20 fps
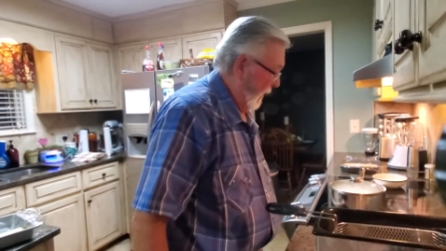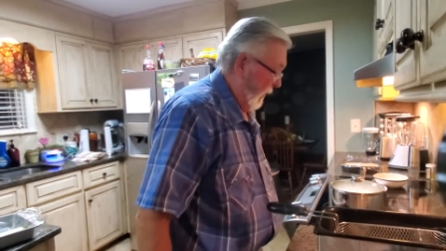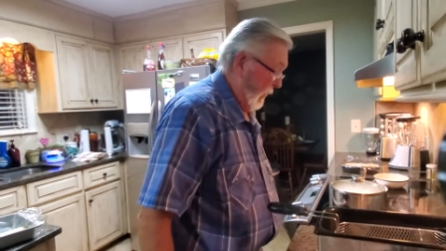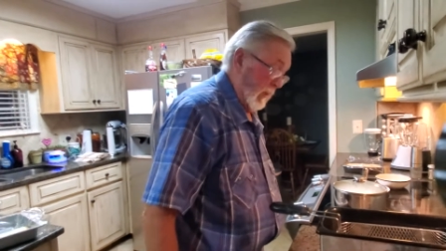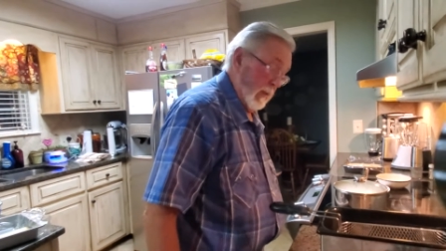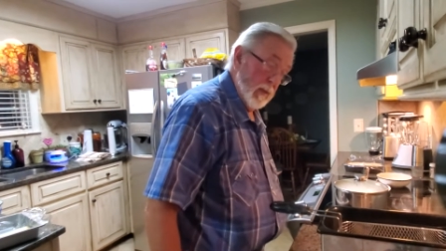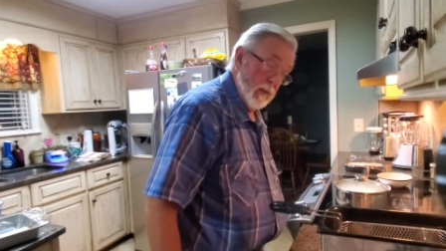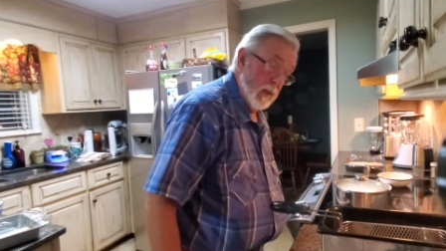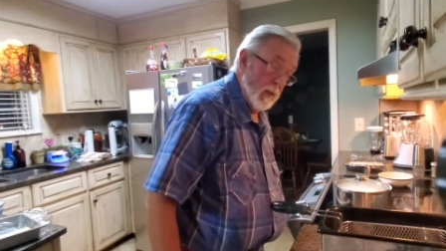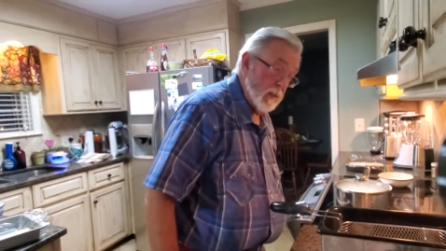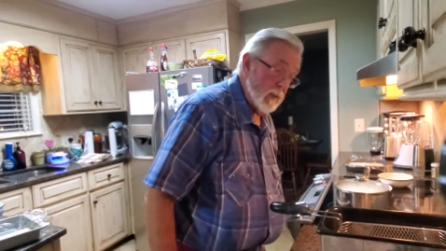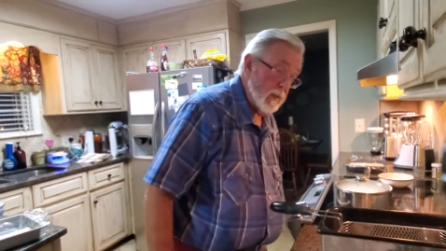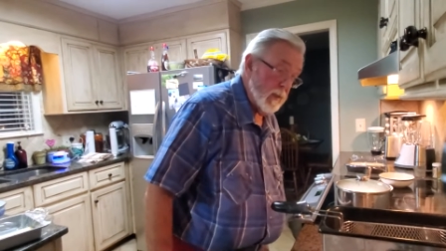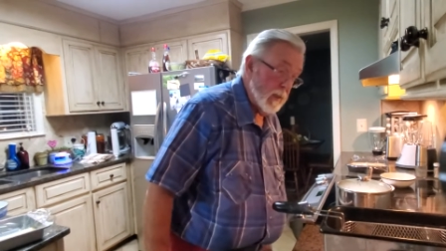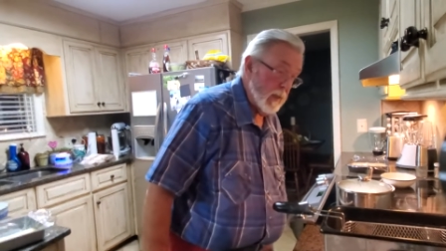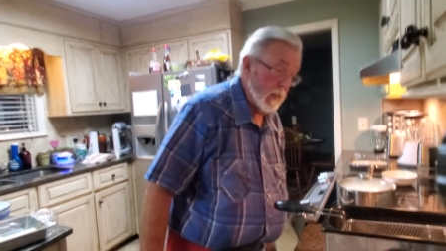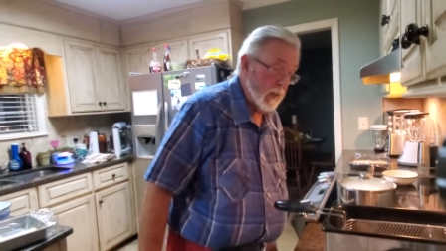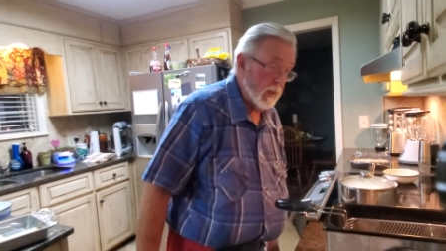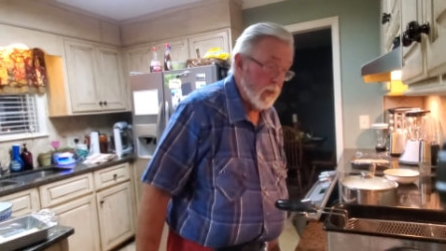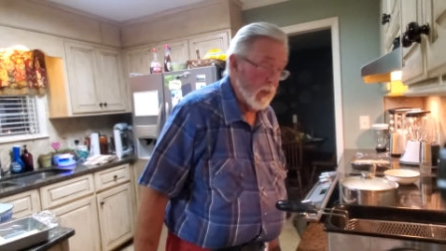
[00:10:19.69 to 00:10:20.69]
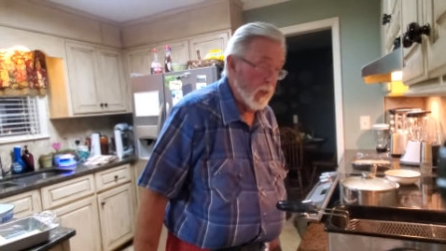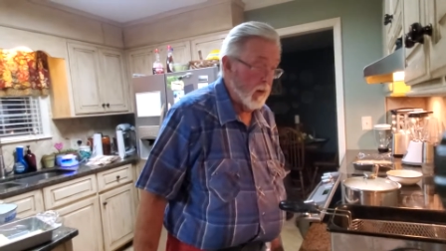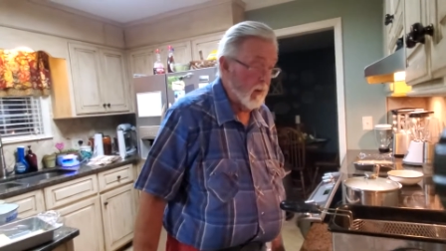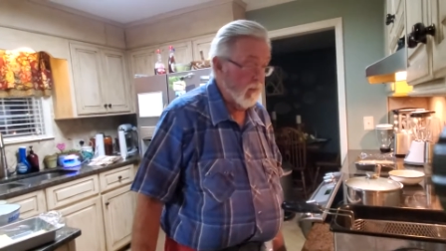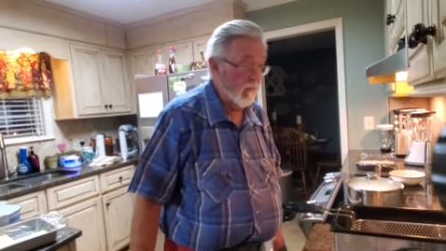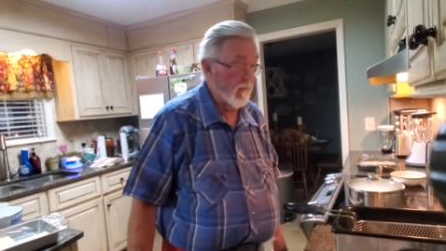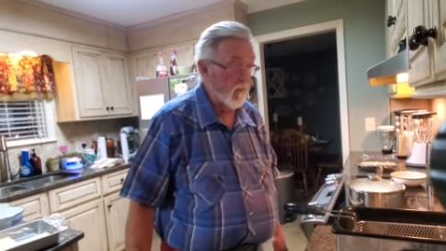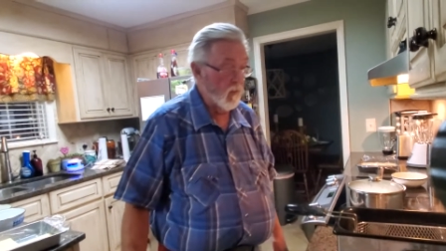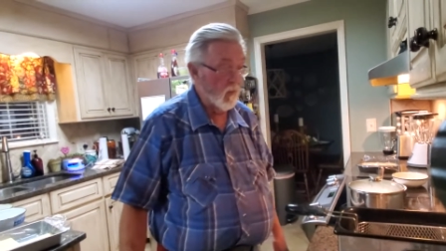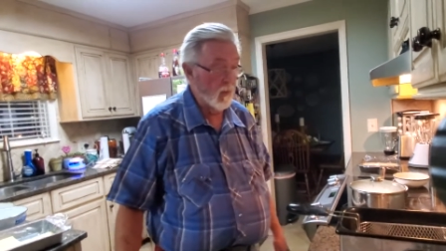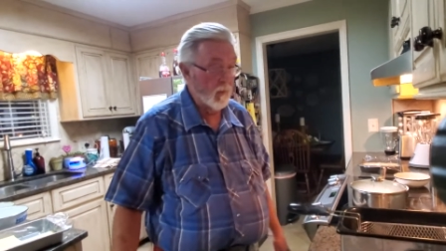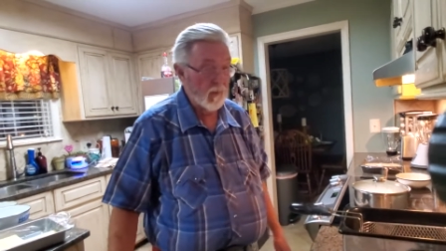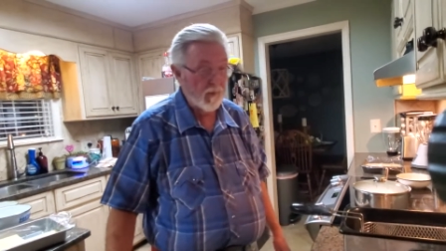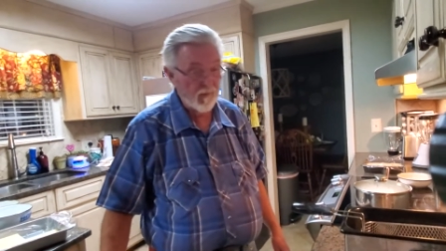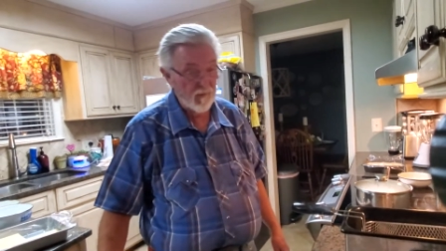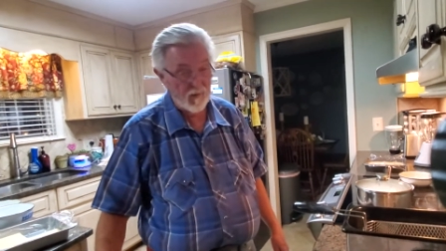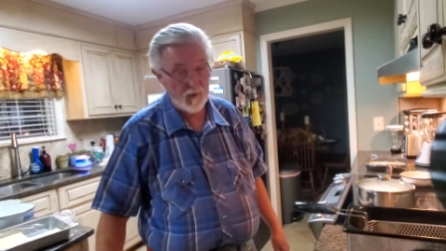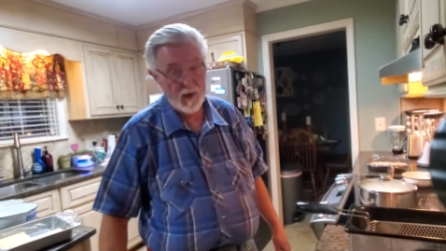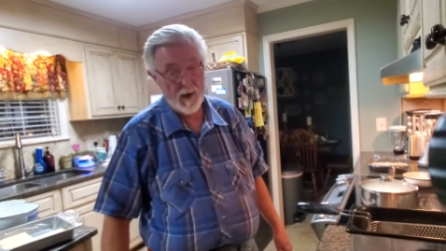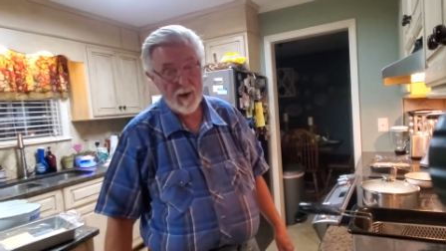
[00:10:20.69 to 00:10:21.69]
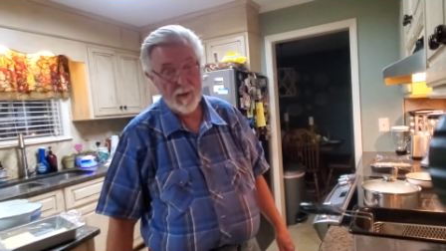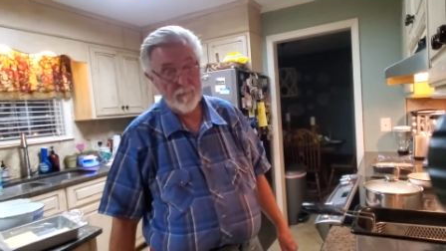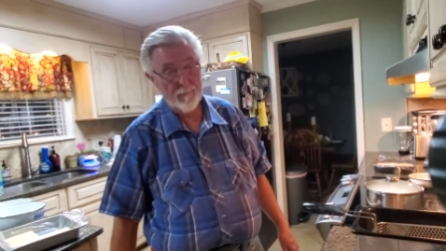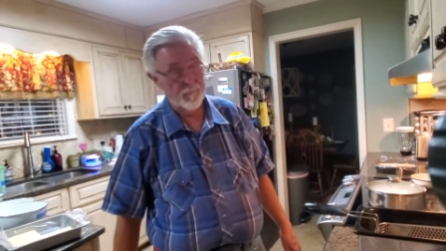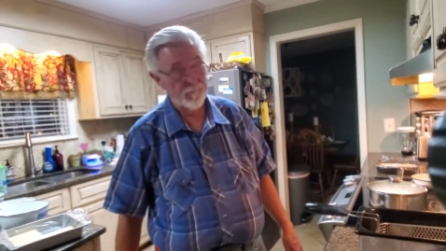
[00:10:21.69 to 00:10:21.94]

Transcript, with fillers: It doesn't take long for them to fry.